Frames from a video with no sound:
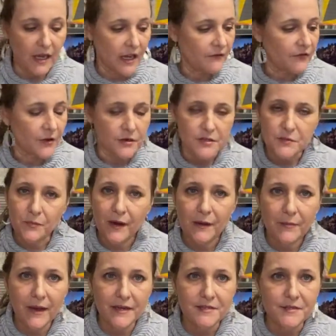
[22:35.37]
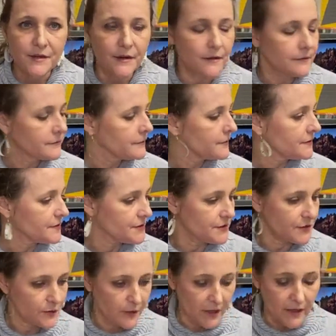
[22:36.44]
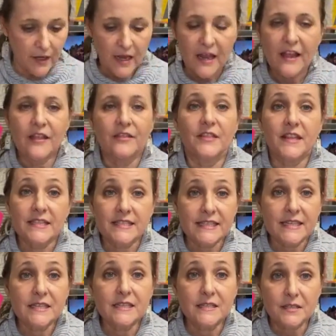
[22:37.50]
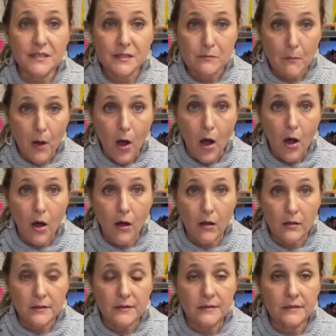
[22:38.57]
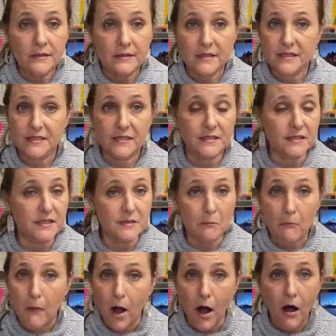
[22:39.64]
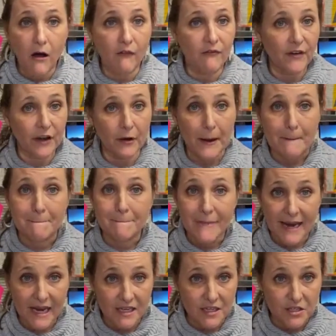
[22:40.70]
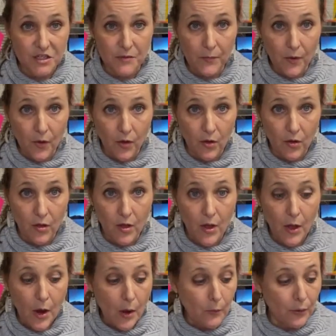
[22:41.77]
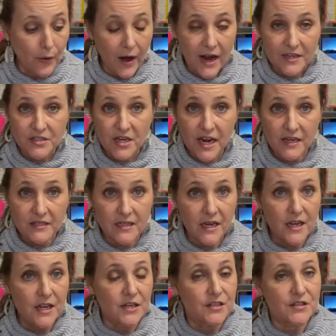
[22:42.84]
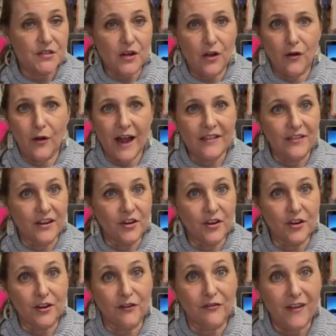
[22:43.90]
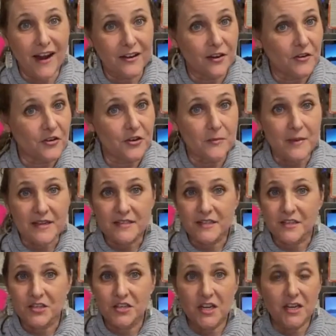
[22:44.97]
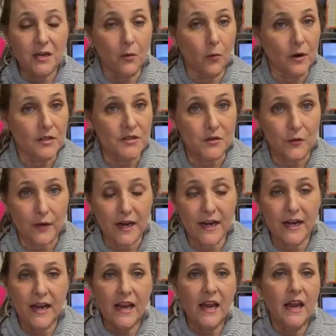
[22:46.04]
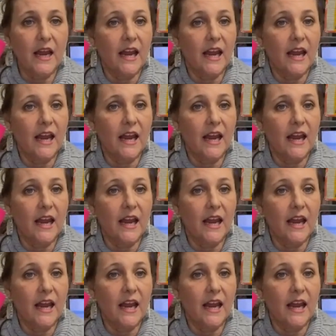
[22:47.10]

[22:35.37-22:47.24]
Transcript: If you're a spray baster, do it. This is a small, very manageable project. So I think you're going to find on your domestic sheen it works great.